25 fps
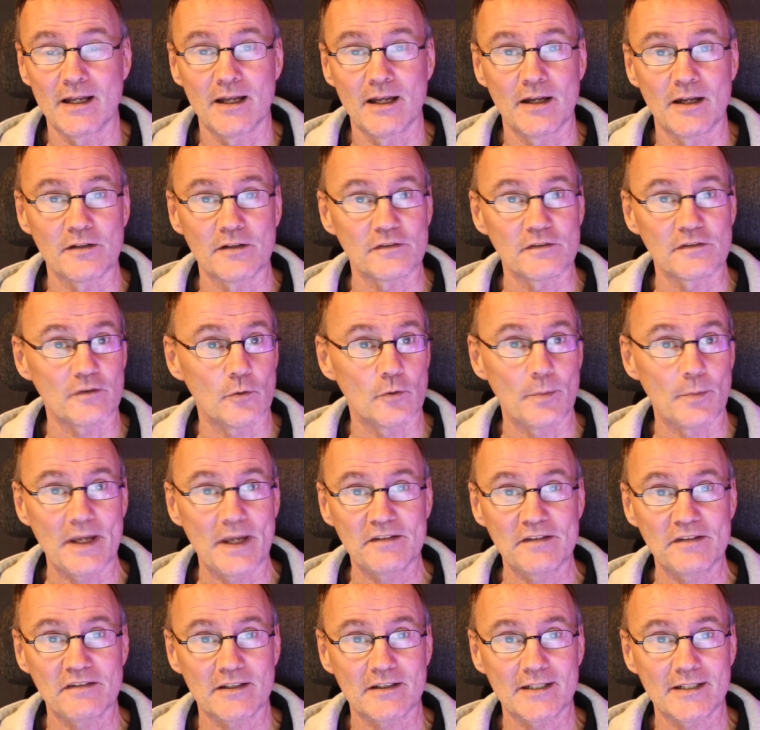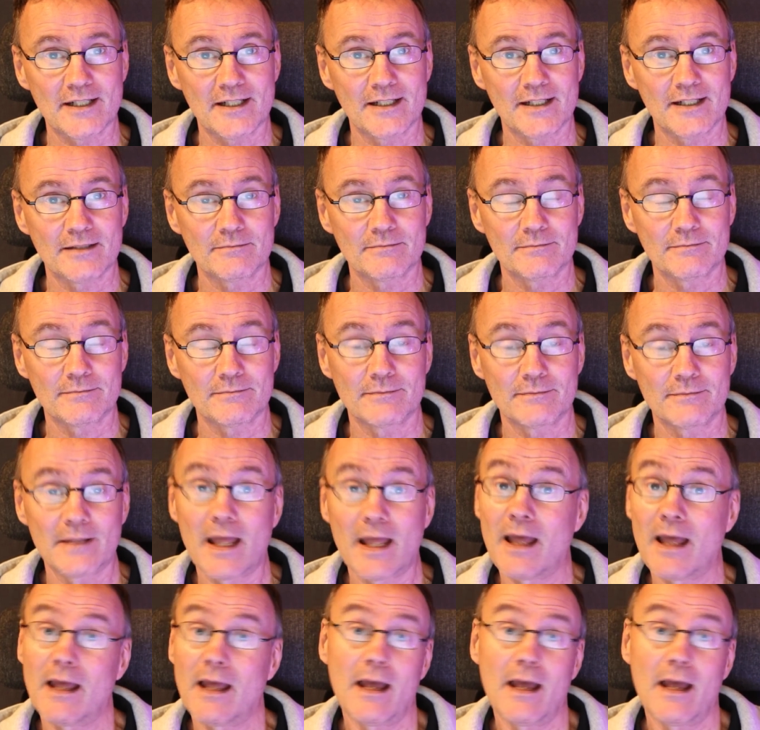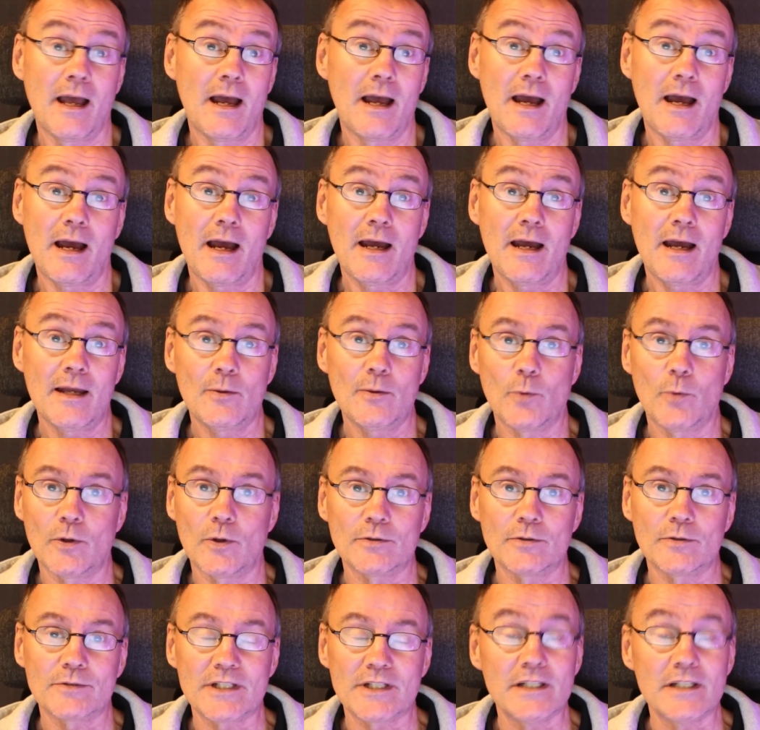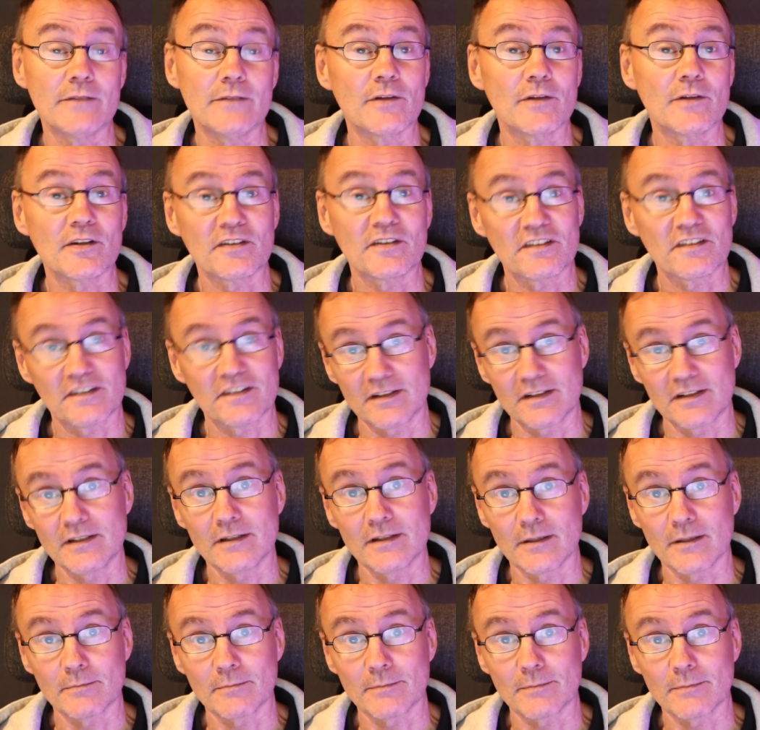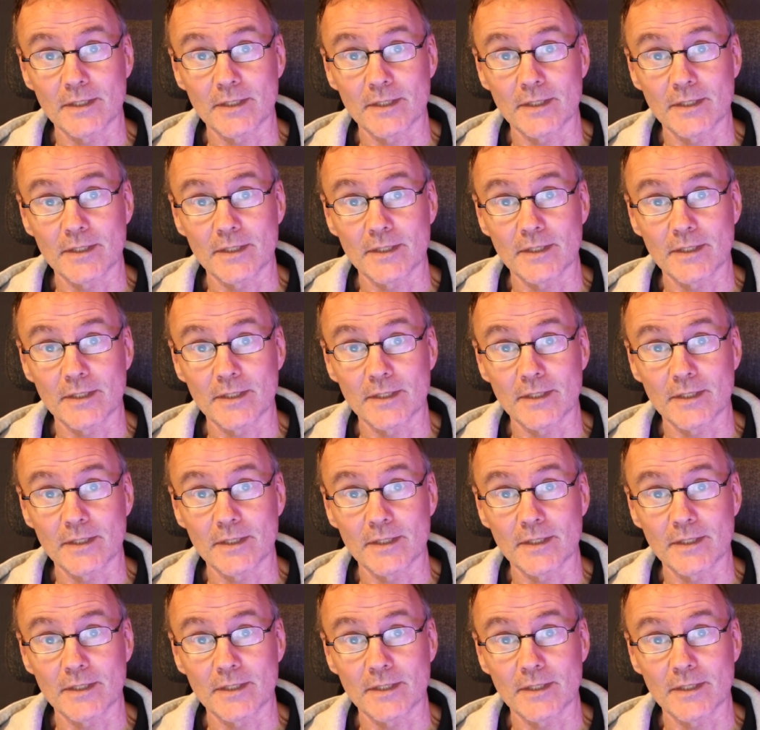So basically, I won't even see them.